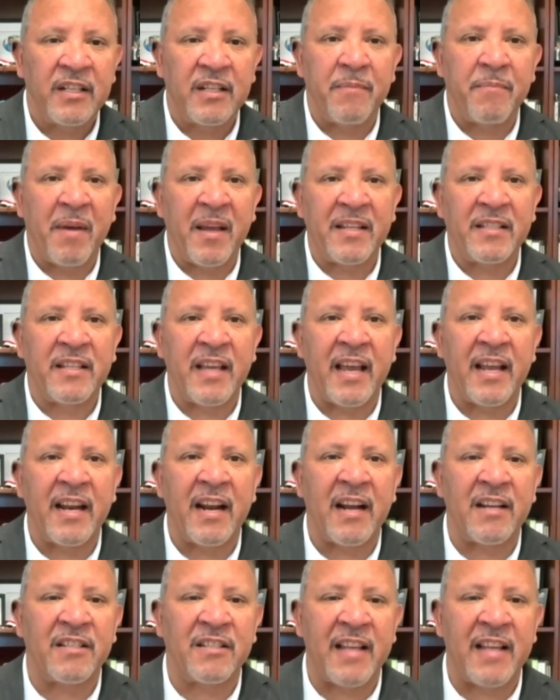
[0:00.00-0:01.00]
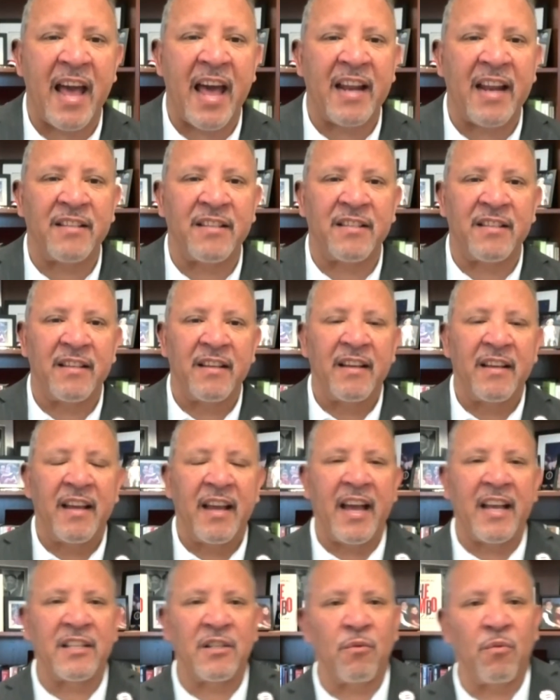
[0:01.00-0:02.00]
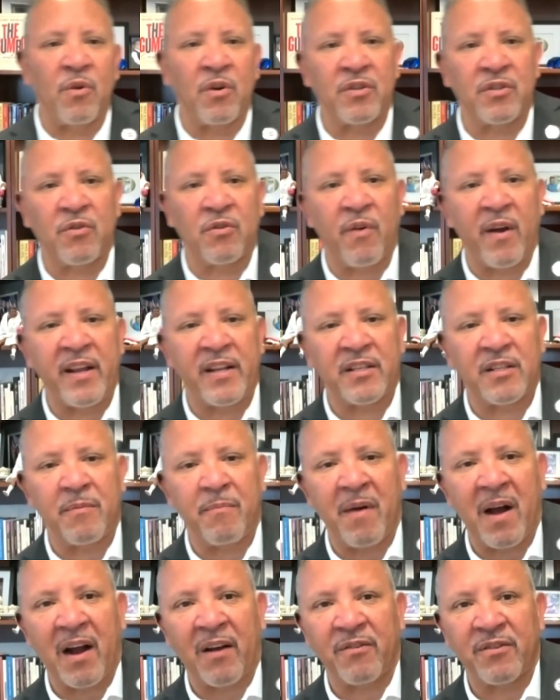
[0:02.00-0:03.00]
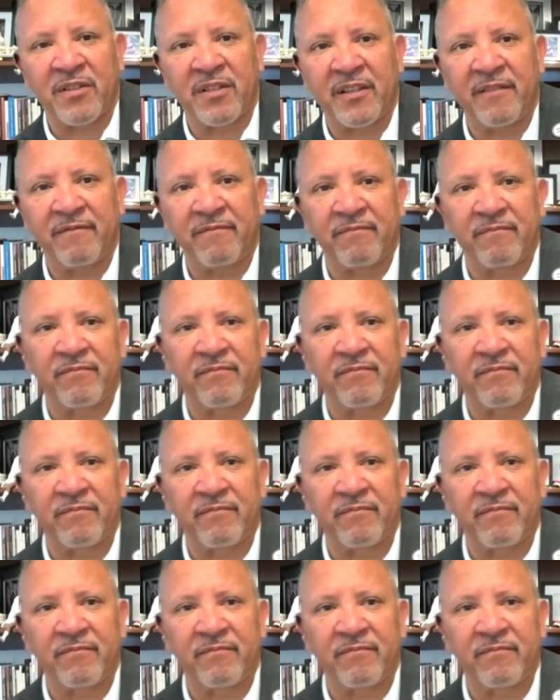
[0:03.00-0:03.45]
to maintain our status as the world's greatest democracy.